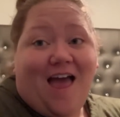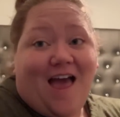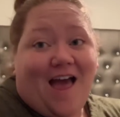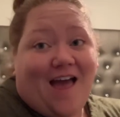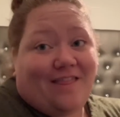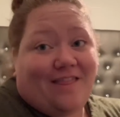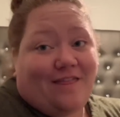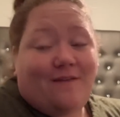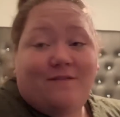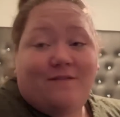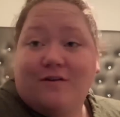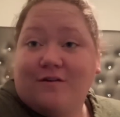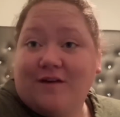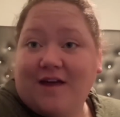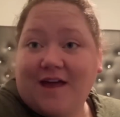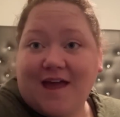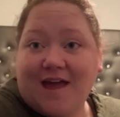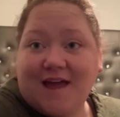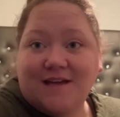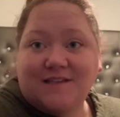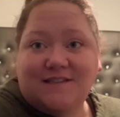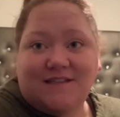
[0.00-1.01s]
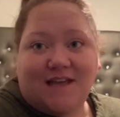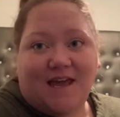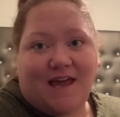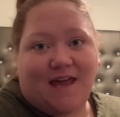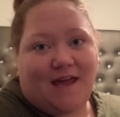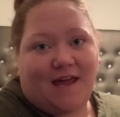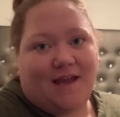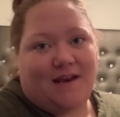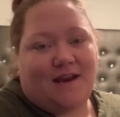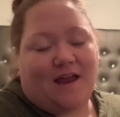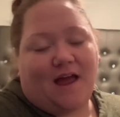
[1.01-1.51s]
I love you guys
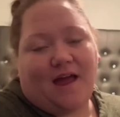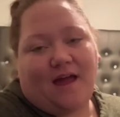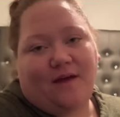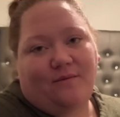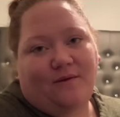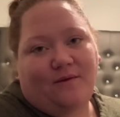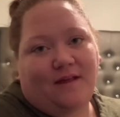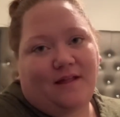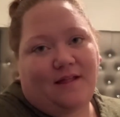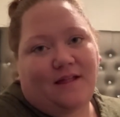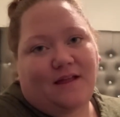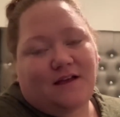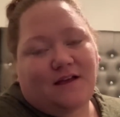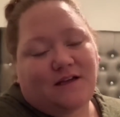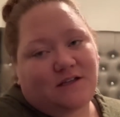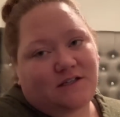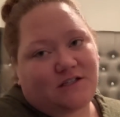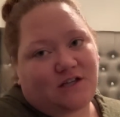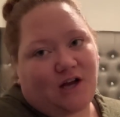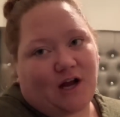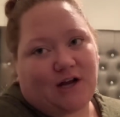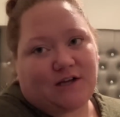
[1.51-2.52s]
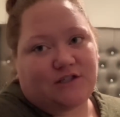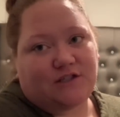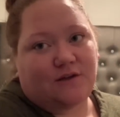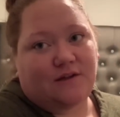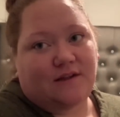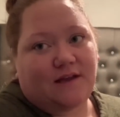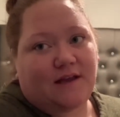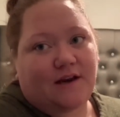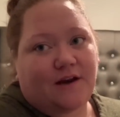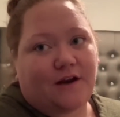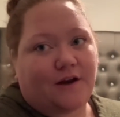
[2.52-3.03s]
and I will talk to you
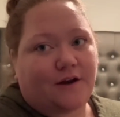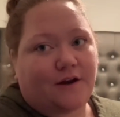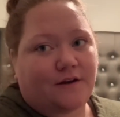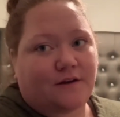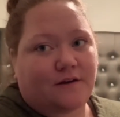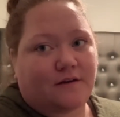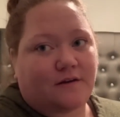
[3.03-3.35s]
later.